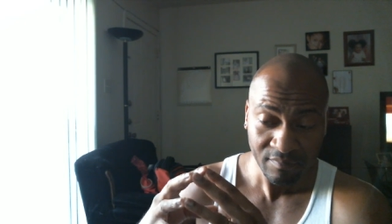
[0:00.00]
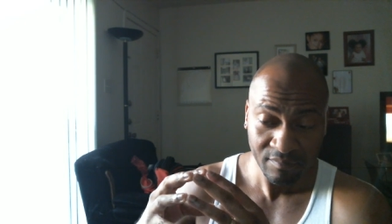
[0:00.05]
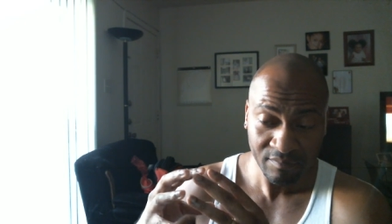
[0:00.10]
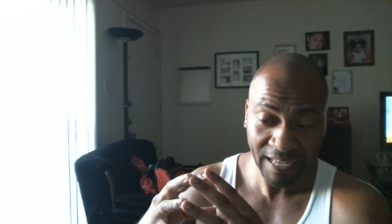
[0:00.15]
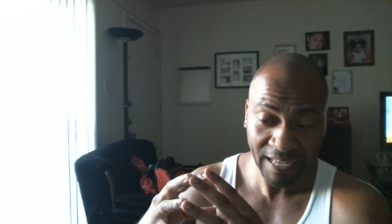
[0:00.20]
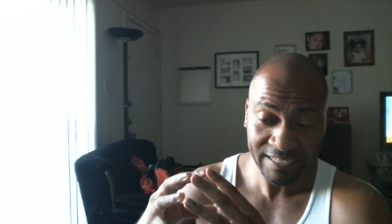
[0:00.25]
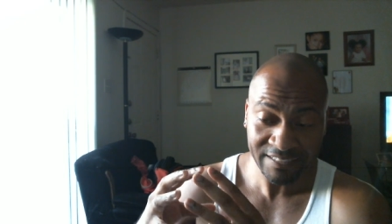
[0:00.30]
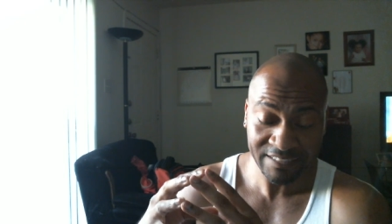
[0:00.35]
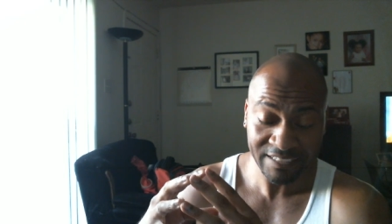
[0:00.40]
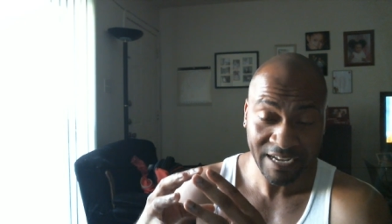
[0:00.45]

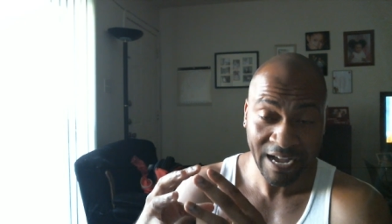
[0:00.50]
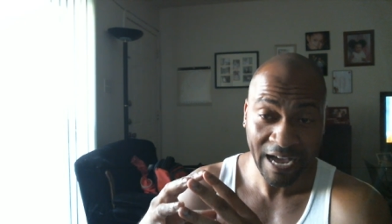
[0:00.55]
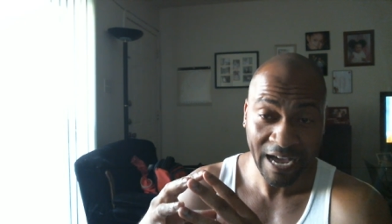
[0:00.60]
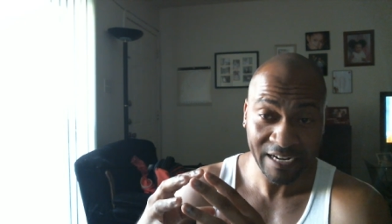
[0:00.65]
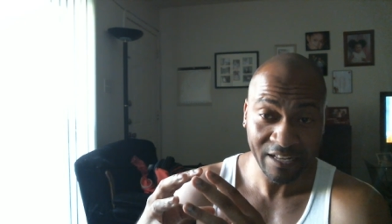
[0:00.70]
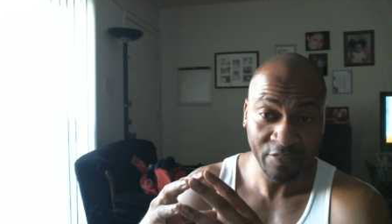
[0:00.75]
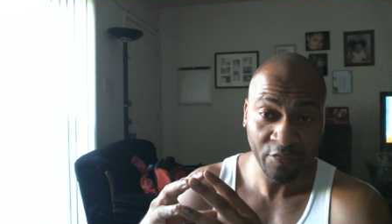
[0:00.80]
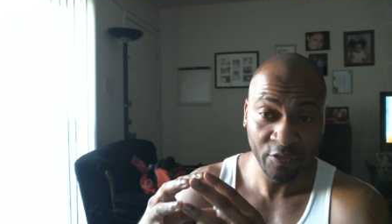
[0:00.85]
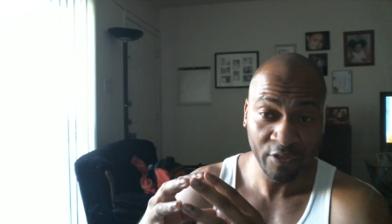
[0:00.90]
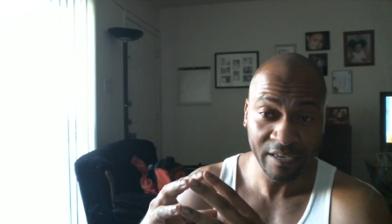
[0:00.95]
that's the
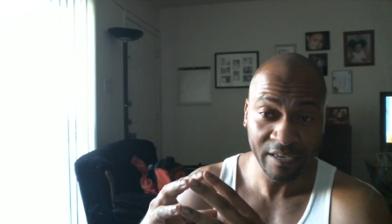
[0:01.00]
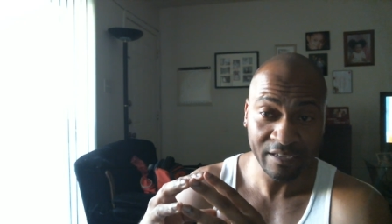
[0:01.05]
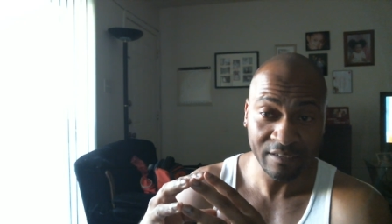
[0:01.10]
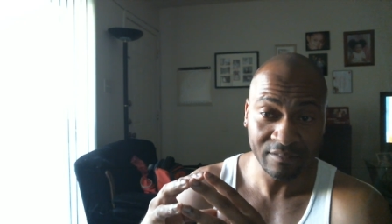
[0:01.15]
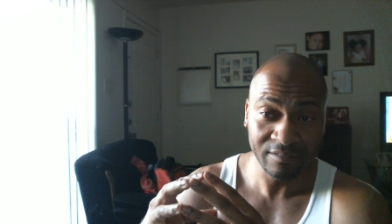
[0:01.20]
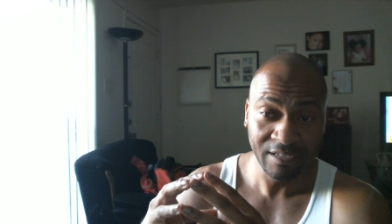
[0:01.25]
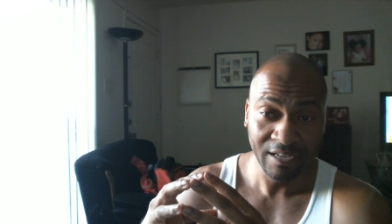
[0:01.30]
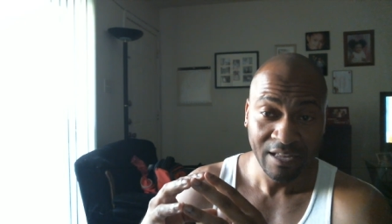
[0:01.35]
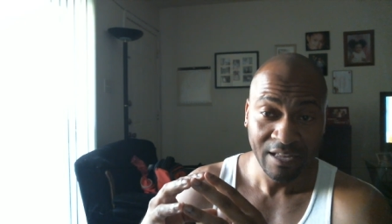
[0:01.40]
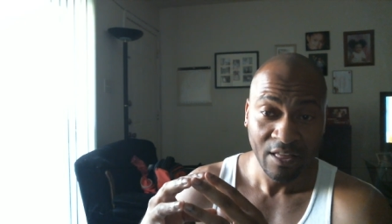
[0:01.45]
kind of
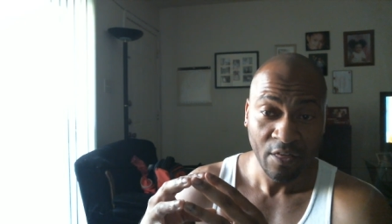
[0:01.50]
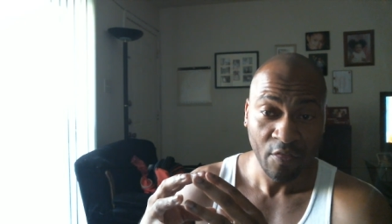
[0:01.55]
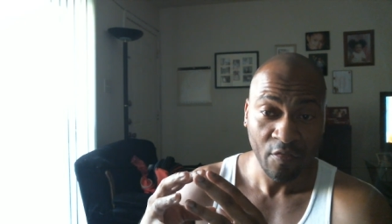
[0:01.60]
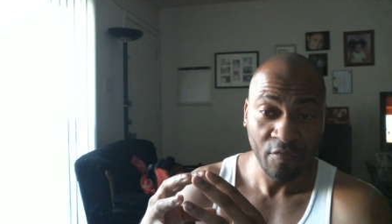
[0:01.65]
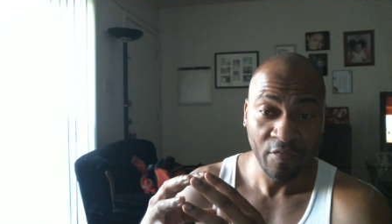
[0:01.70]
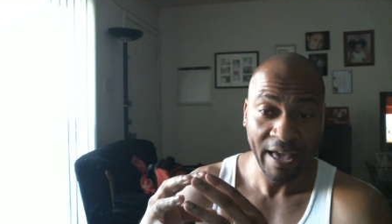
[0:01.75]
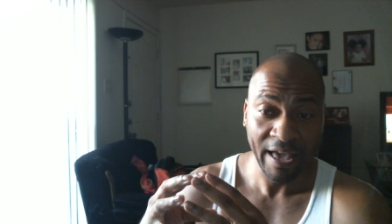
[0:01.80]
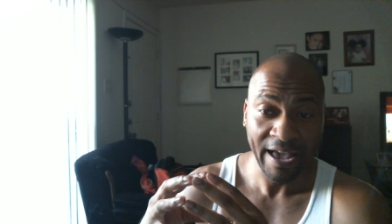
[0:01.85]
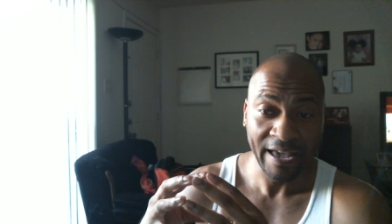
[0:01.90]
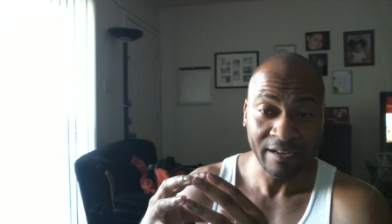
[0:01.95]
thing
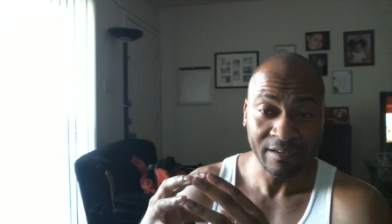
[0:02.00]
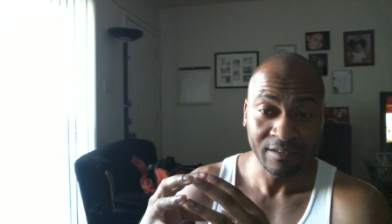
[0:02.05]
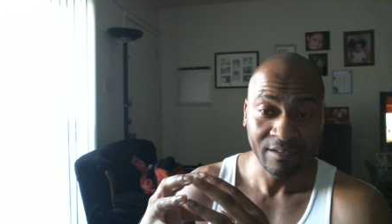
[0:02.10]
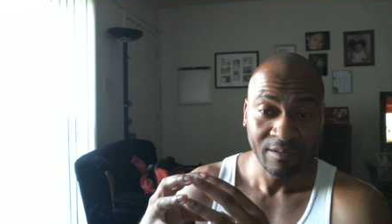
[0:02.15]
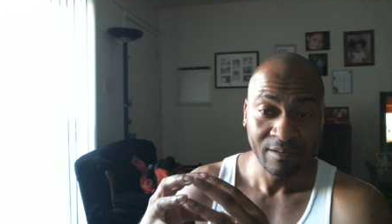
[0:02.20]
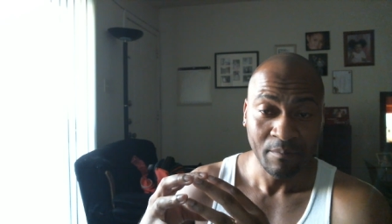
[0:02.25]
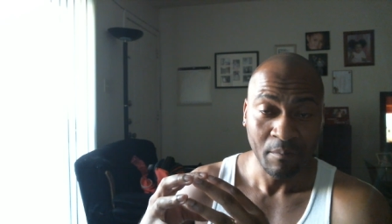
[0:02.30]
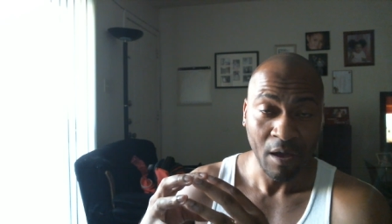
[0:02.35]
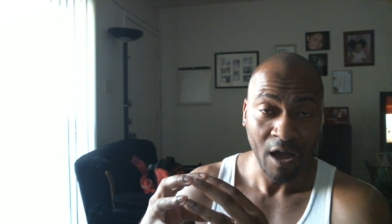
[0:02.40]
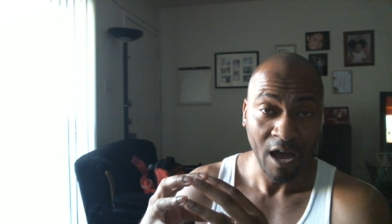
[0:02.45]
that
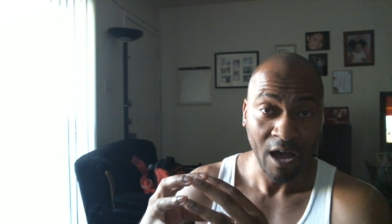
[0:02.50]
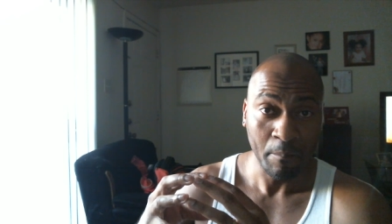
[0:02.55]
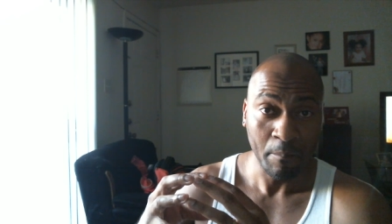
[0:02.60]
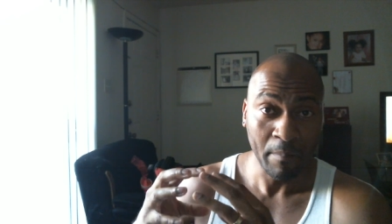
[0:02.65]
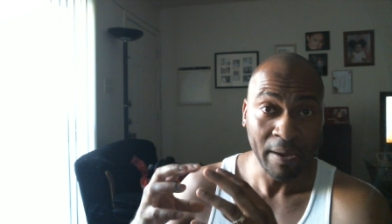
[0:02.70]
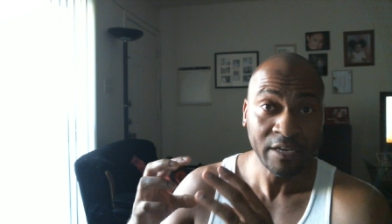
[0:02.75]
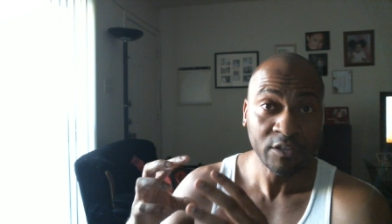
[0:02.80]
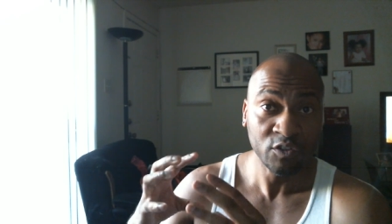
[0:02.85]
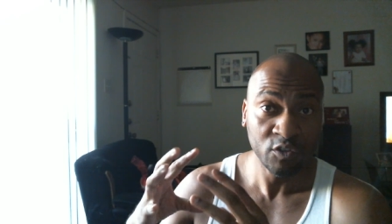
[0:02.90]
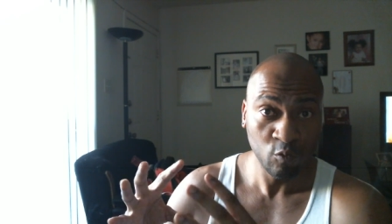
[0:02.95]

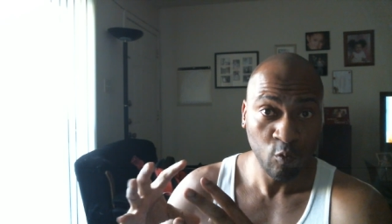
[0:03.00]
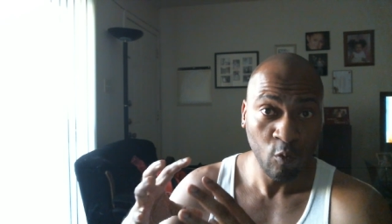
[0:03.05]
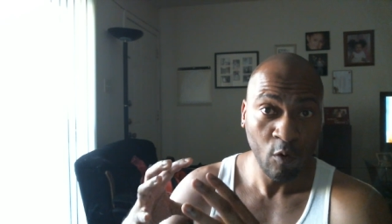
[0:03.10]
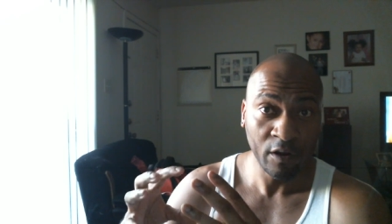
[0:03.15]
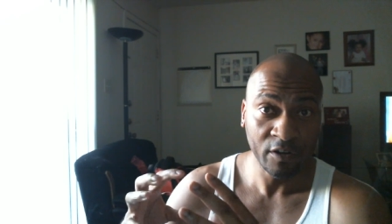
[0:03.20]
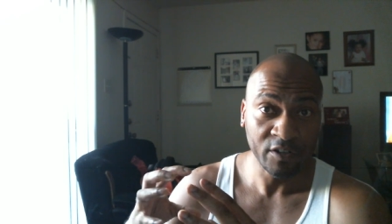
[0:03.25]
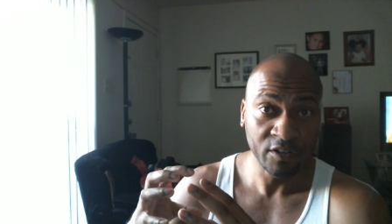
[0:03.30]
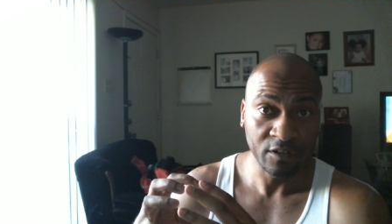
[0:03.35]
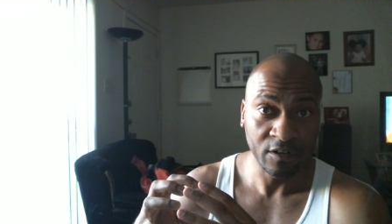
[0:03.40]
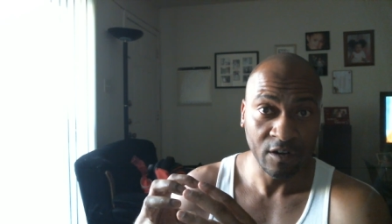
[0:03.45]
makes you
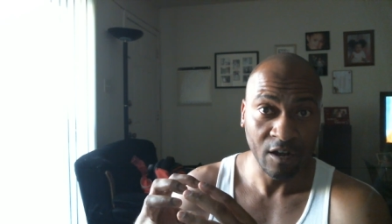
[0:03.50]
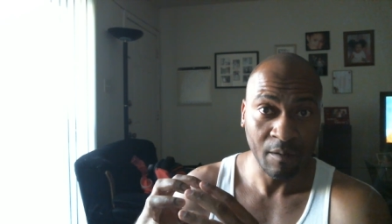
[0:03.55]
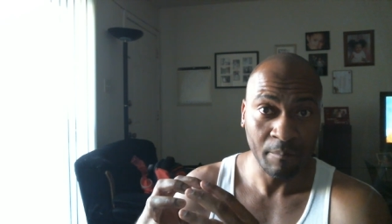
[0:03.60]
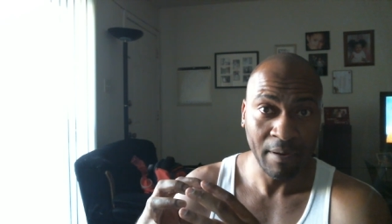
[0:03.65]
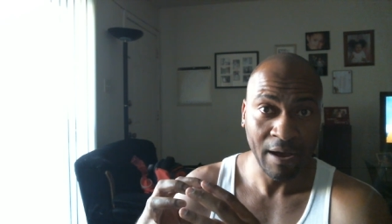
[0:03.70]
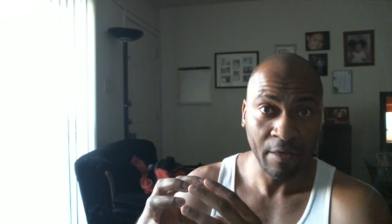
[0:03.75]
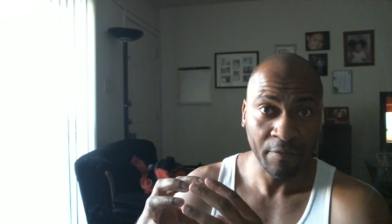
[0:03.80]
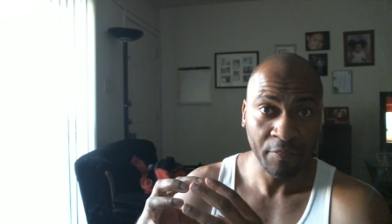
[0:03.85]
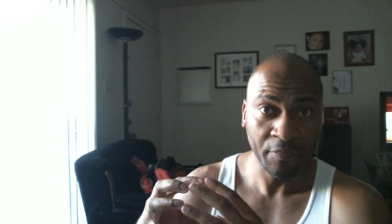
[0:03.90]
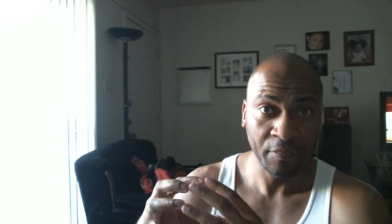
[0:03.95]
wonder
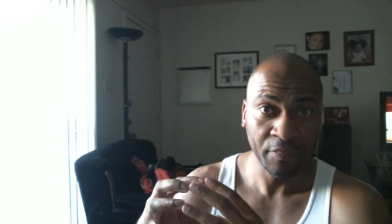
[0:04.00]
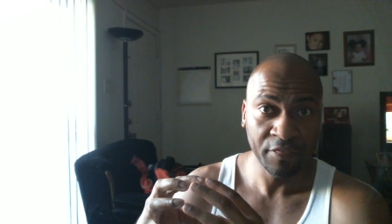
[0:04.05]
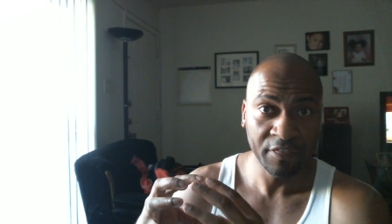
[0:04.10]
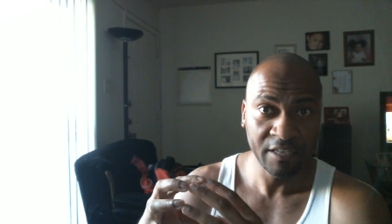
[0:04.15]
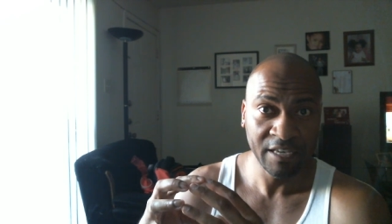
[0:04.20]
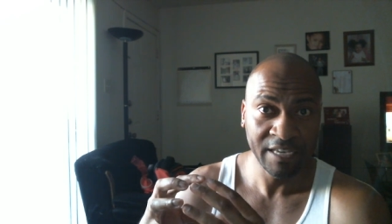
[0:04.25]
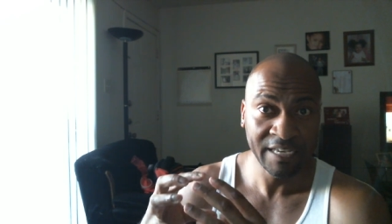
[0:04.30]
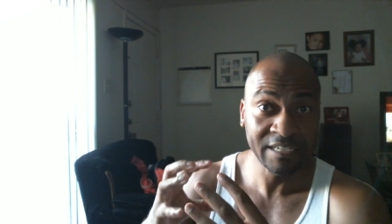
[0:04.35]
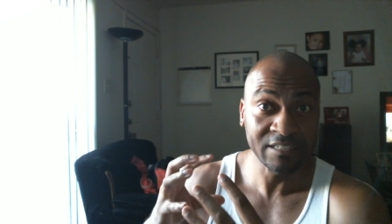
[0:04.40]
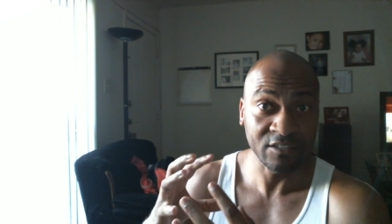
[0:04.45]
about
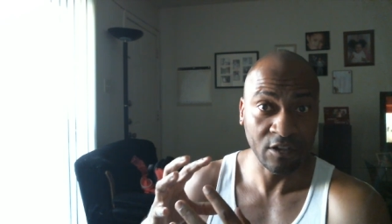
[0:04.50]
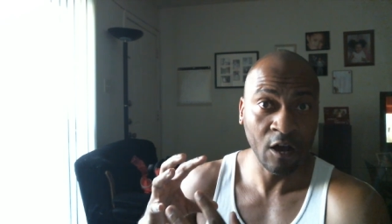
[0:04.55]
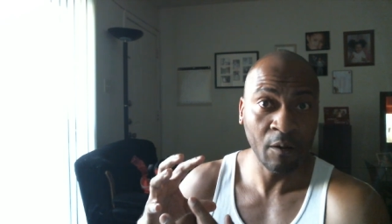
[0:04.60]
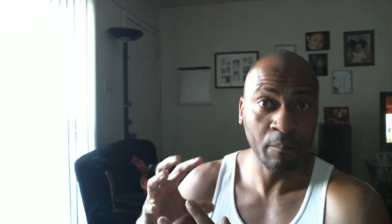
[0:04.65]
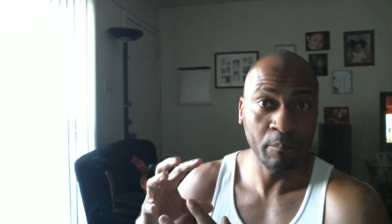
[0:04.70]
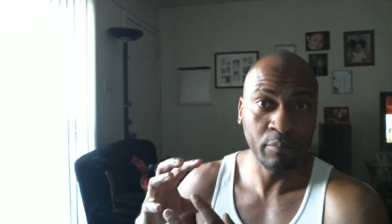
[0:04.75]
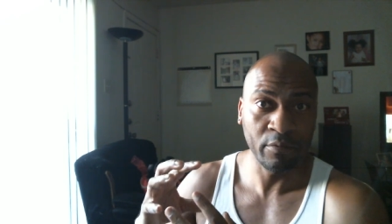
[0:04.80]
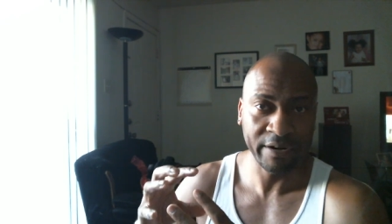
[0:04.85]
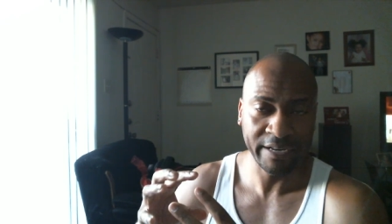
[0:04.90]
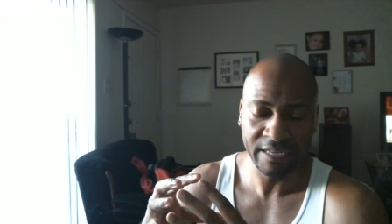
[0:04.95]
his
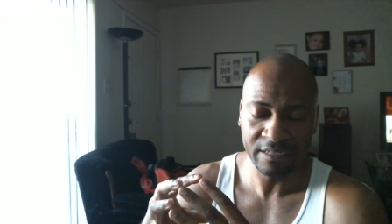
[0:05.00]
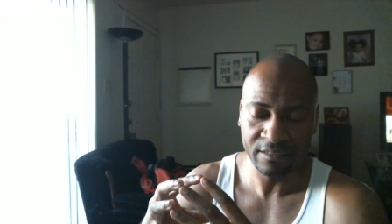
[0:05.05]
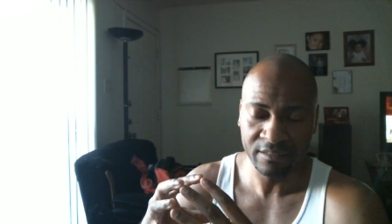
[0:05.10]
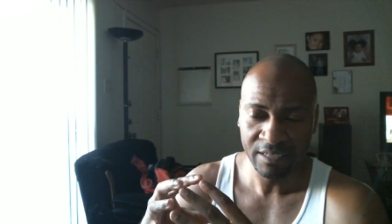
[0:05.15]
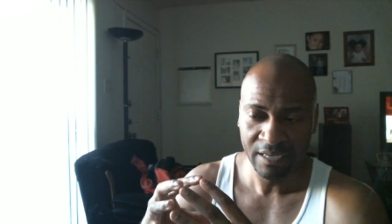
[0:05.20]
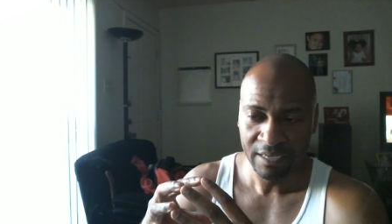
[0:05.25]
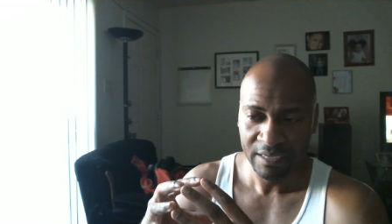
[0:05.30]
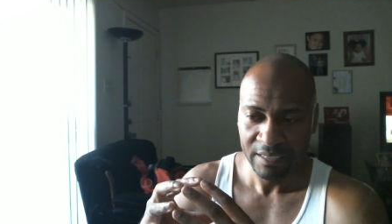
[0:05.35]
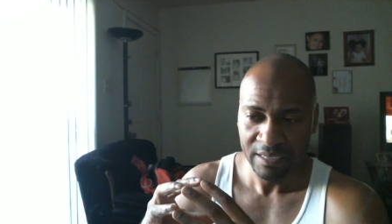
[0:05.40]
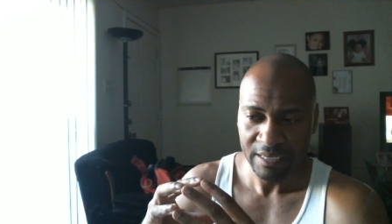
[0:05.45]
upbringing.